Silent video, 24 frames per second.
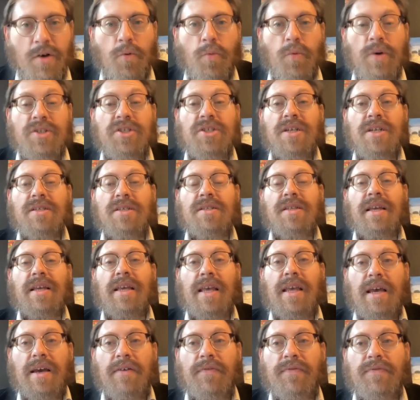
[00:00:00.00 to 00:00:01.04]
which is the
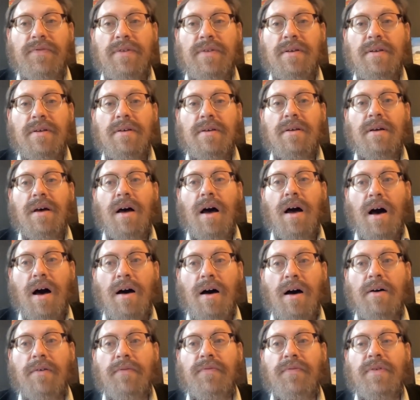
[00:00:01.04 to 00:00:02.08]
gift
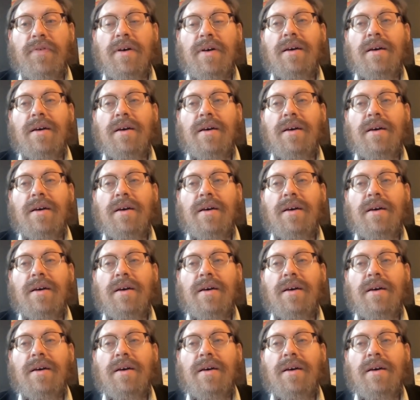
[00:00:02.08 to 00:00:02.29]
of